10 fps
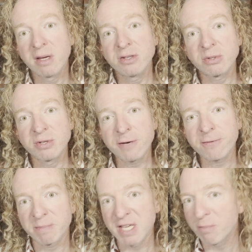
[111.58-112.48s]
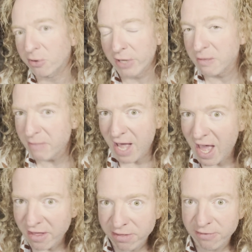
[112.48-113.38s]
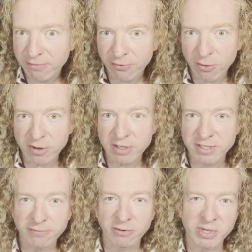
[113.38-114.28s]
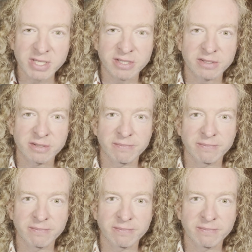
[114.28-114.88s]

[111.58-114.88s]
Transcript: So different people like math for different reasons.